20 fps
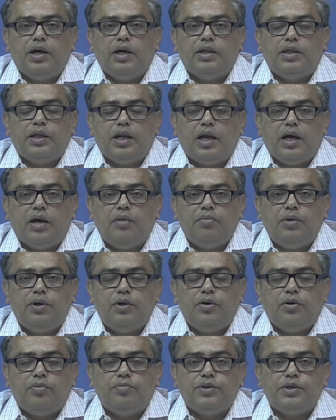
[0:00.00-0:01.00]
the
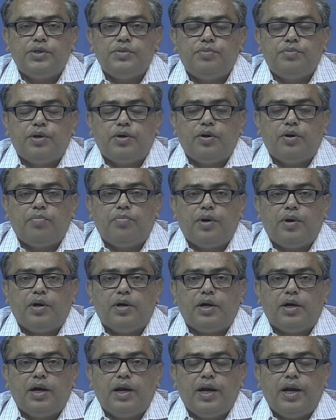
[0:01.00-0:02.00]
liability of this particular
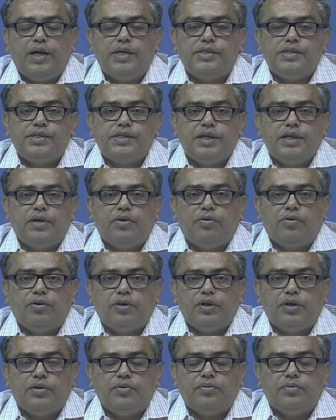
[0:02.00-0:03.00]
partner ends there only.